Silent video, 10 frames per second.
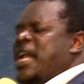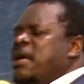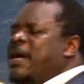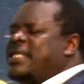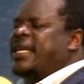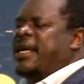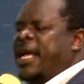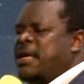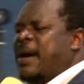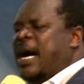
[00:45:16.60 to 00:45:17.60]
that neighbor, say,
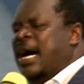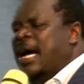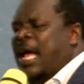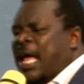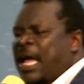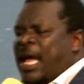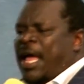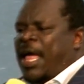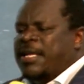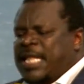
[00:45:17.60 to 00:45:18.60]
neighbor,
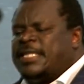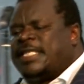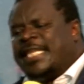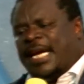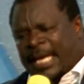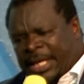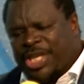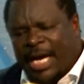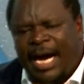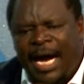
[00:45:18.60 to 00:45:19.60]
the
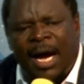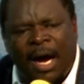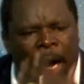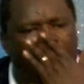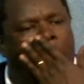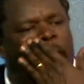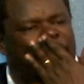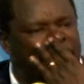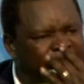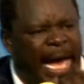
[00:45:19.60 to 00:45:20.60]
signature
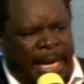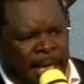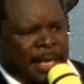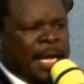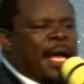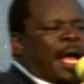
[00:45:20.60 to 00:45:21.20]
of men